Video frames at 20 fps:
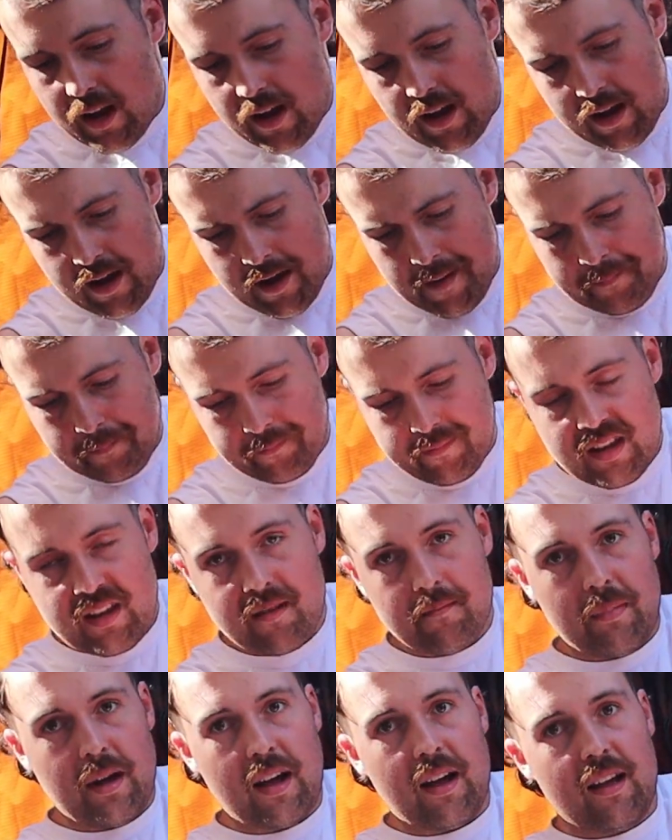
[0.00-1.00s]

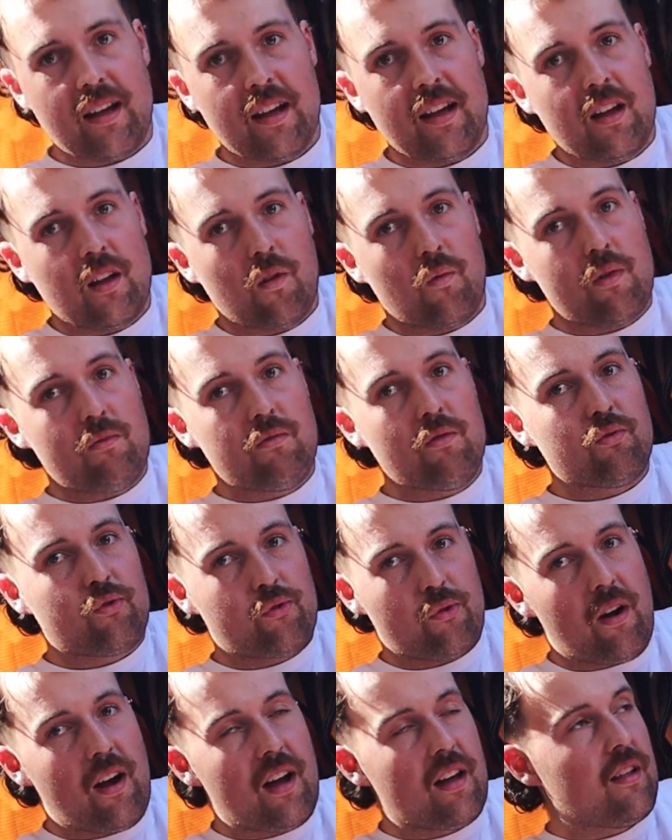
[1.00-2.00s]
But we will
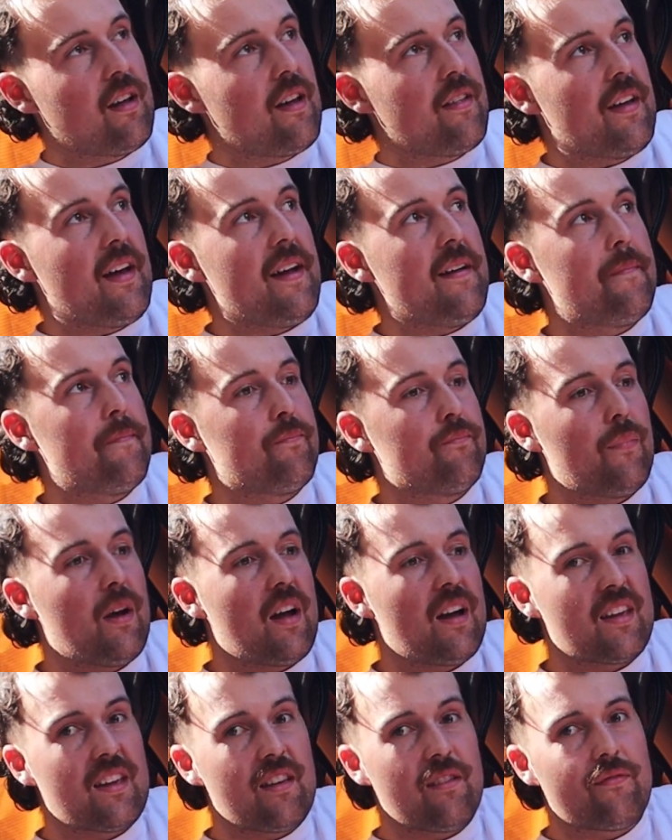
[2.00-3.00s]
try it like that.
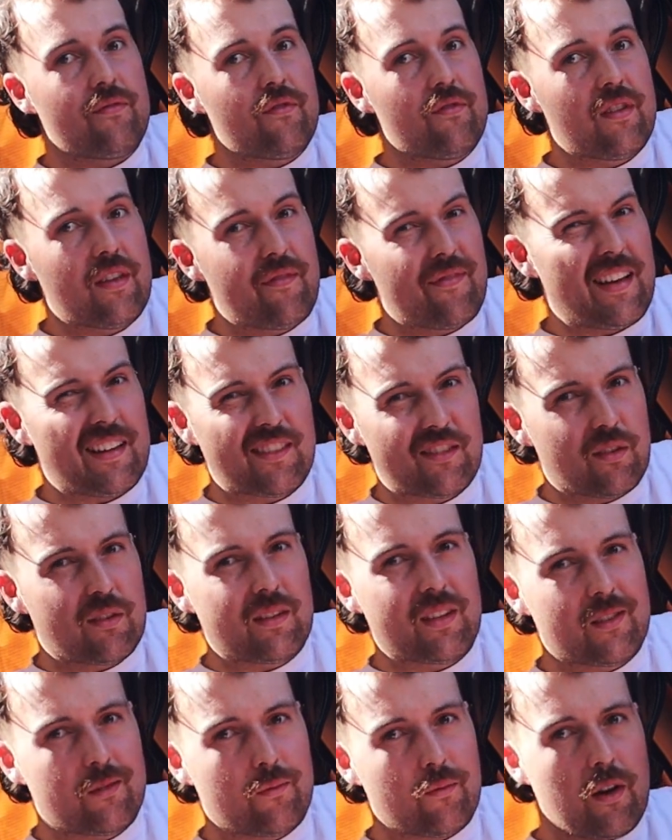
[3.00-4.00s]
But if that sort
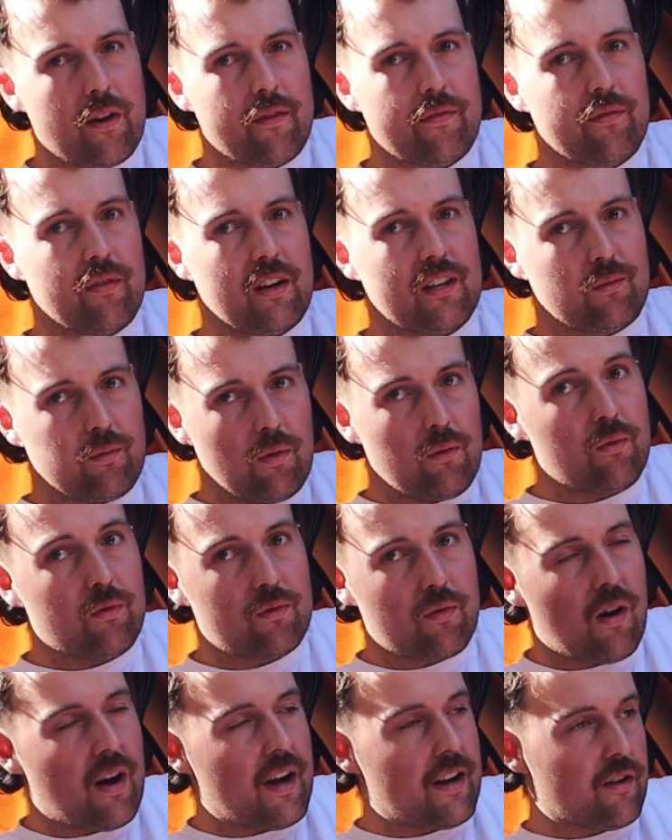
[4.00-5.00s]
of doesn't work for us, what we'll
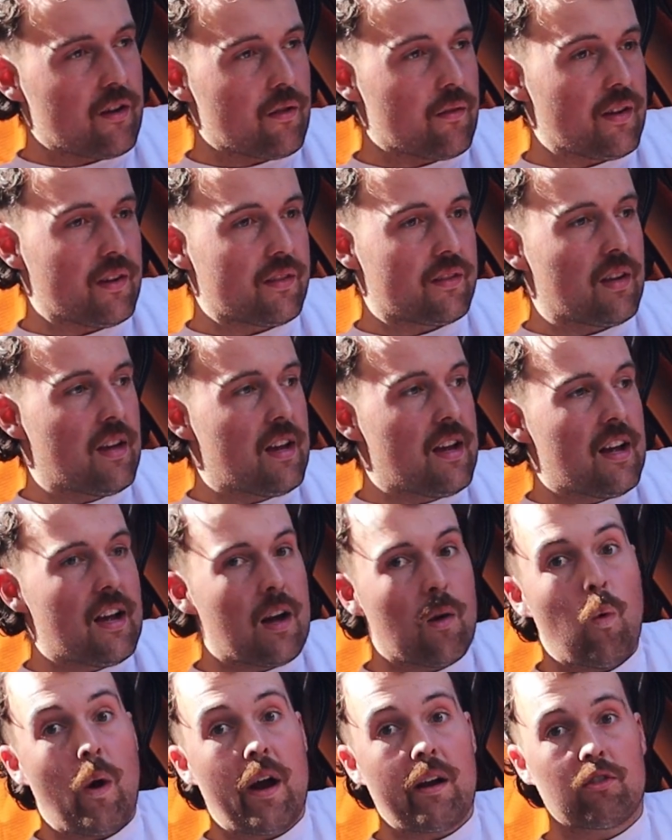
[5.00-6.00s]
try and do is
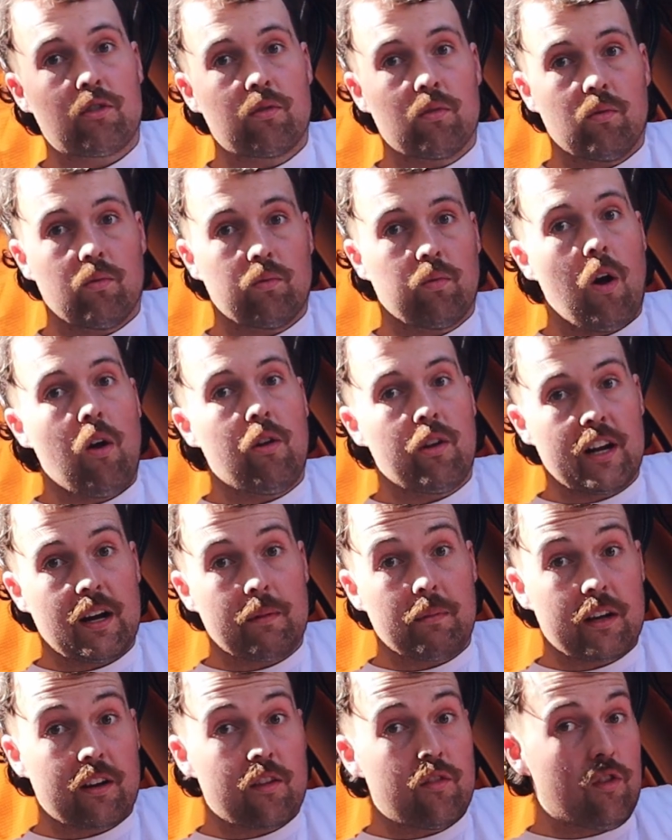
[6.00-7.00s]
we'll actually roll it
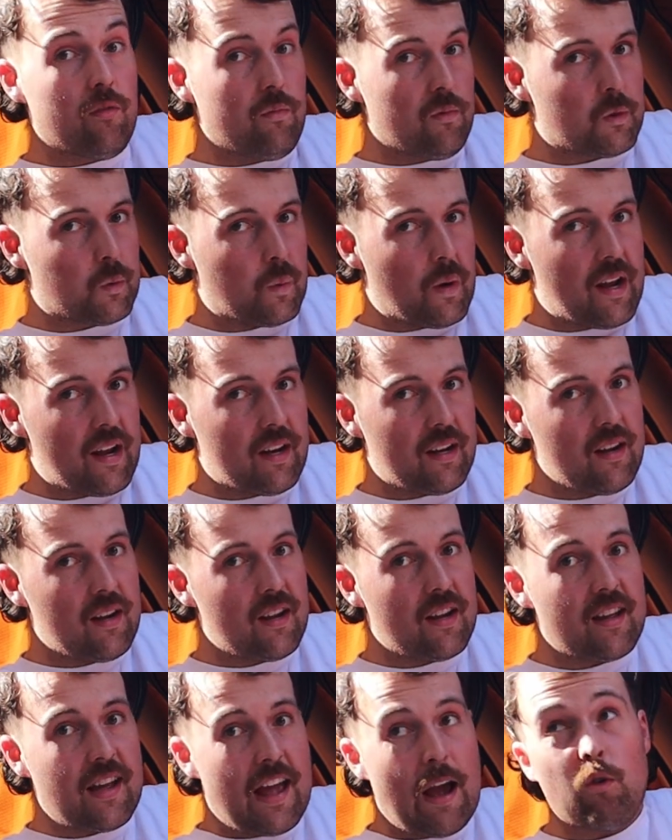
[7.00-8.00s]
up like a normal swag,
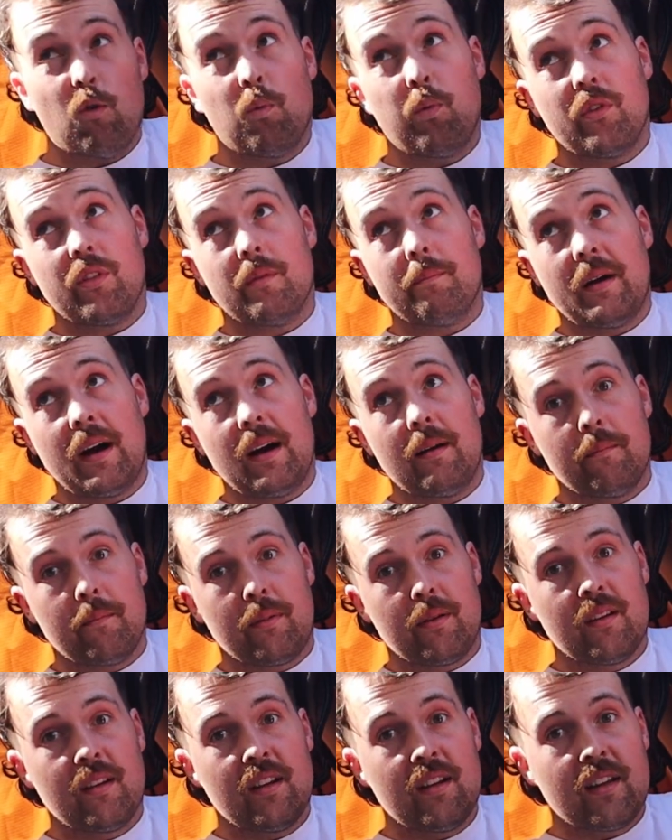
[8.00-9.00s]
and we'll put the pump
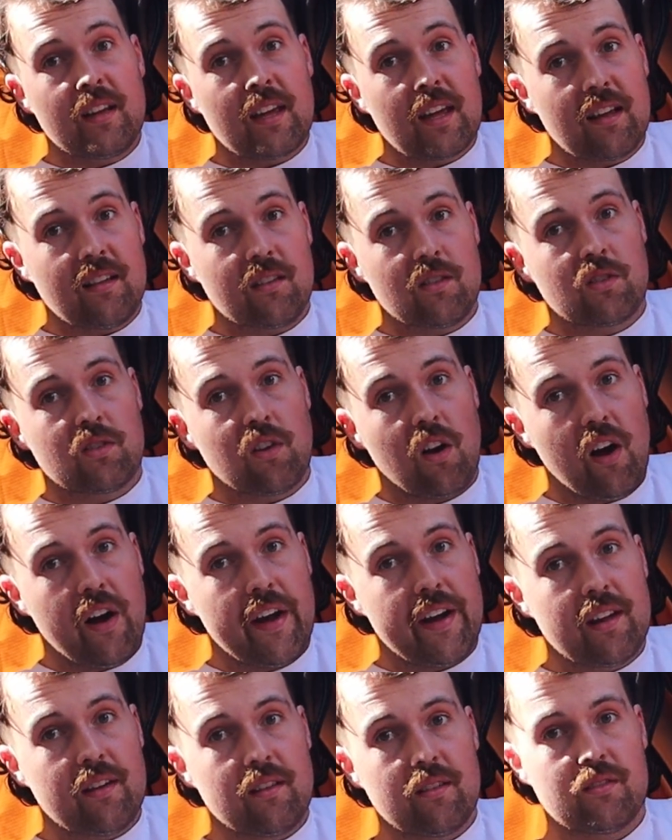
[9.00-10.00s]

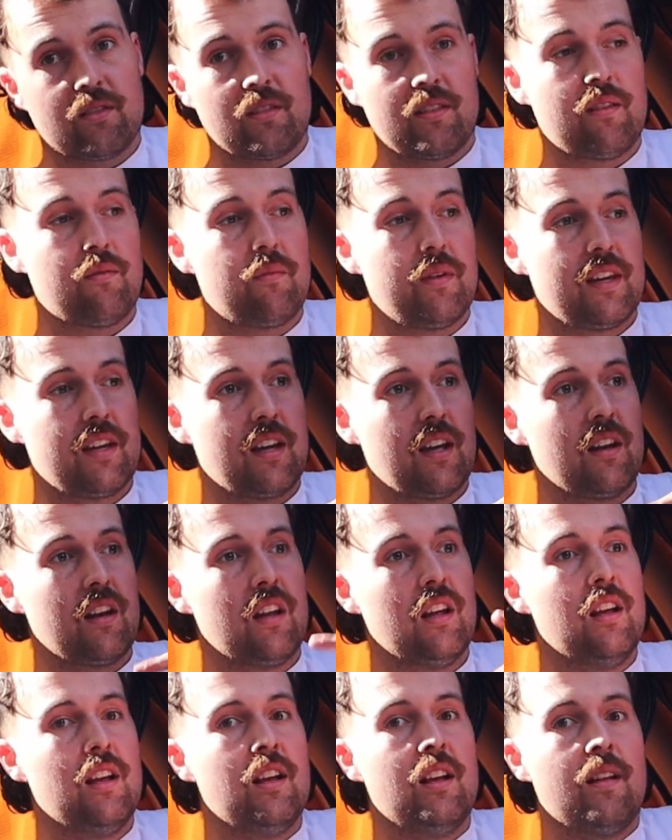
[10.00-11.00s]
inside, so then we can
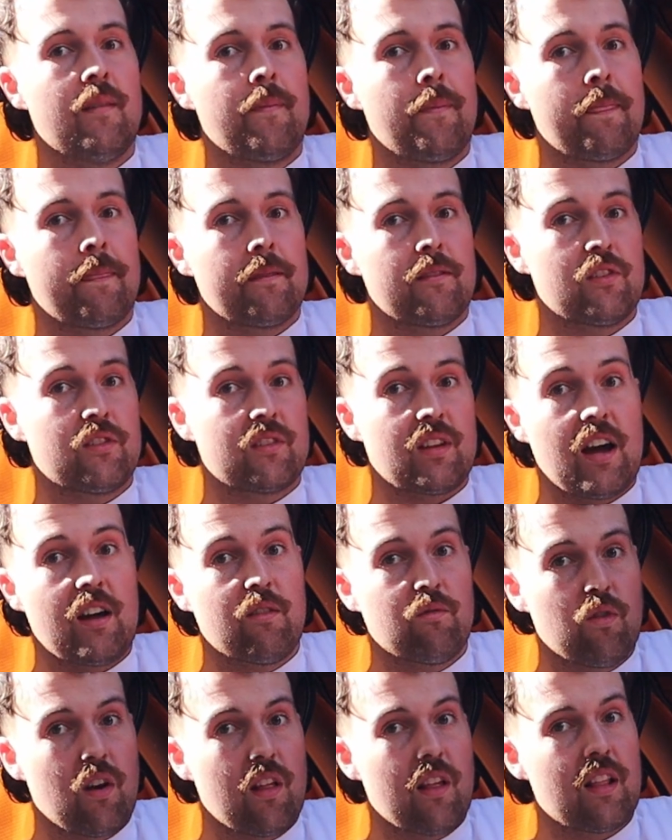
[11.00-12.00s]
just
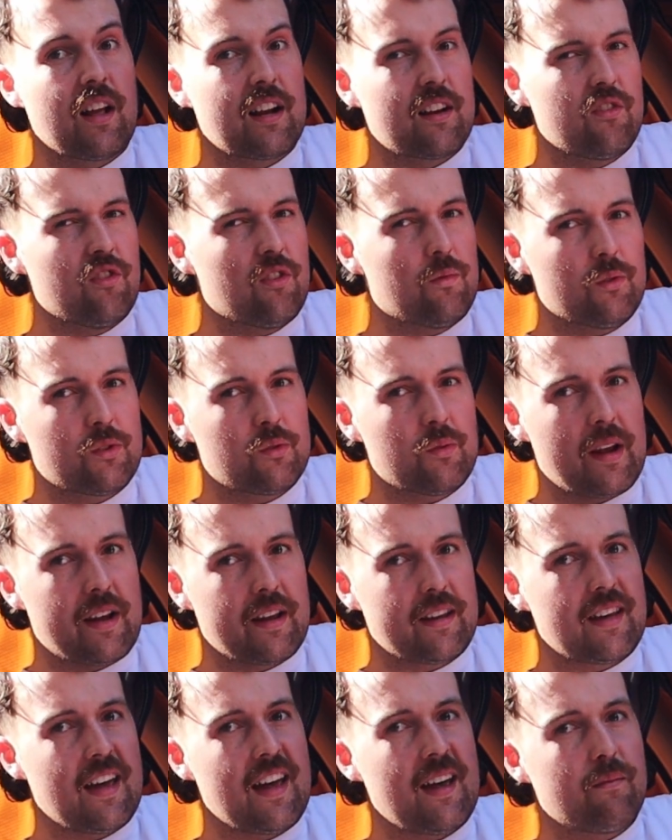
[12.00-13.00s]
unroll it like a normal swag
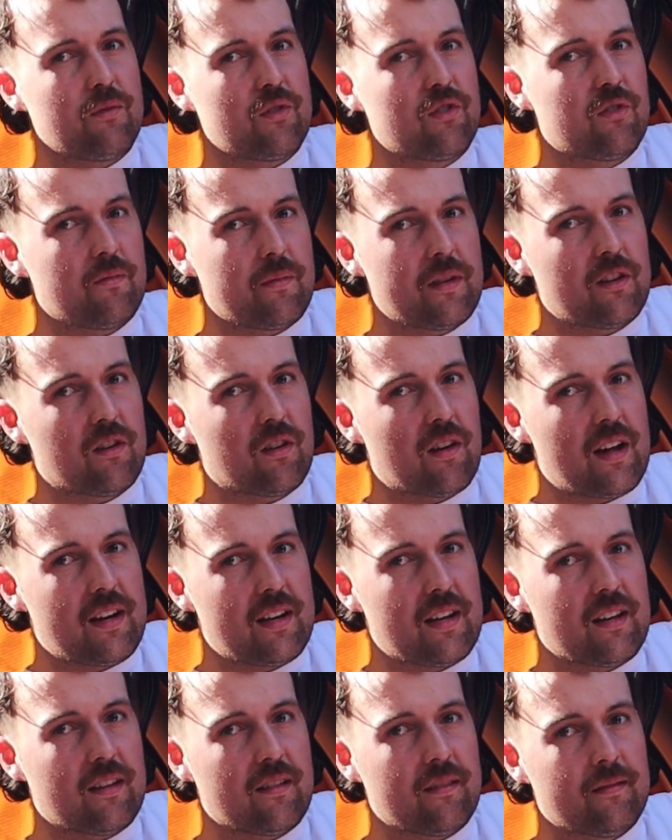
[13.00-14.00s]
at camp, which should be a good
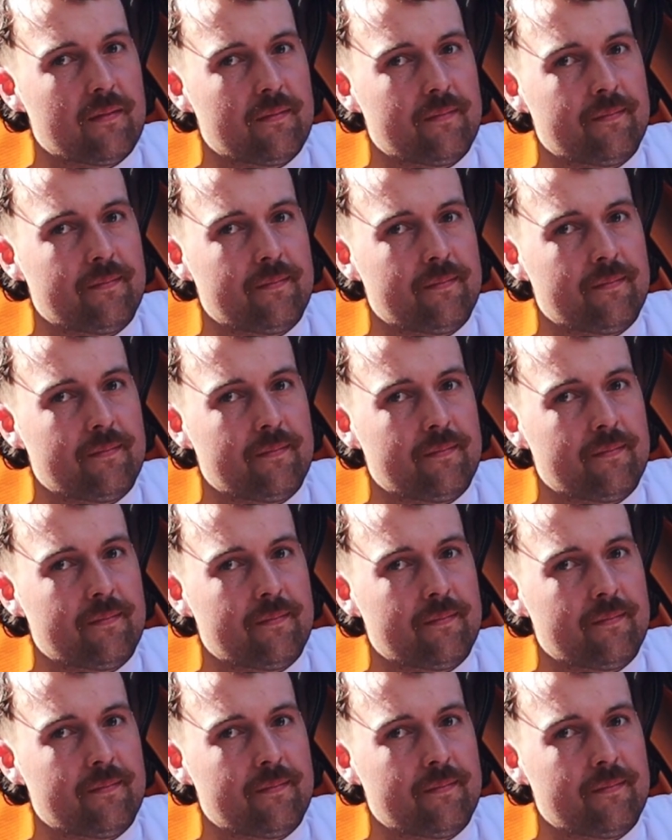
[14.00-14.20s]
idea.